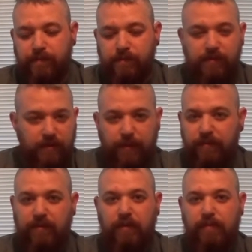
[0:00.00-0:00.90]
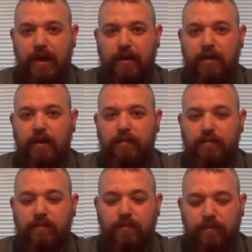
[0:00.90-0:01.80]
zip everything back up,
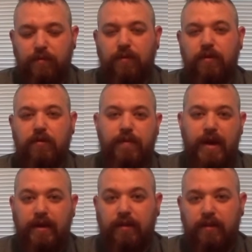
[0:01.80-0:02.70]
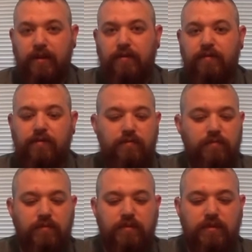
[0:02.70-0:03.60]
throw it on your back, and leave.
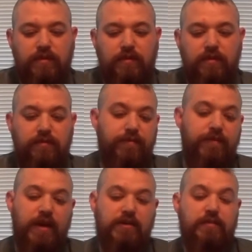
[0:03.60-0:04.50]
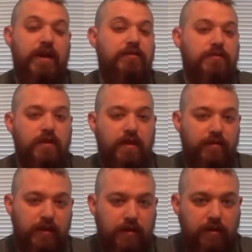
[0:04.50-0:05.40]
If you've got some extra
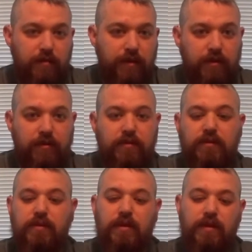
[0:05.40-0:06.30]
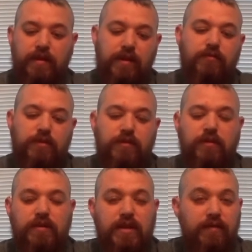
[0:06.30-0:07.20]
heavy gear, because that's what you're
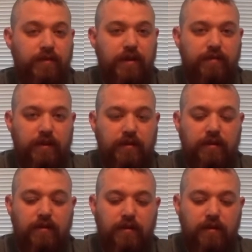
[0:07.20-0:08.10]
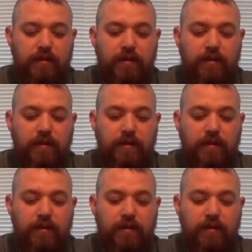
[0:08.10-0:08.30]
going to take if you have to hit the car,